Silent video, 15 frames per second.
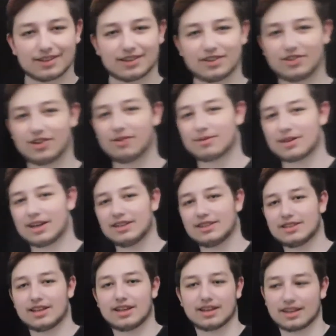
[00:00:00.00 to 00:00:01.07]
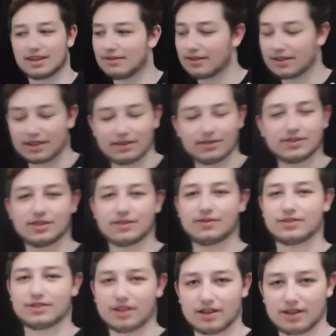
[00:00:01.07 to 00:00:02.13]
good job, guys. Give, give
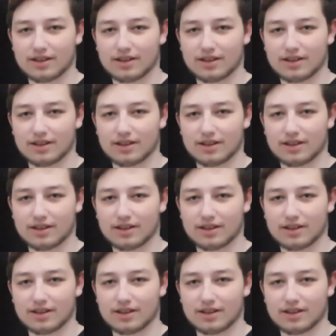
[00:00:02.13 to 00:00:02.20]
yourself a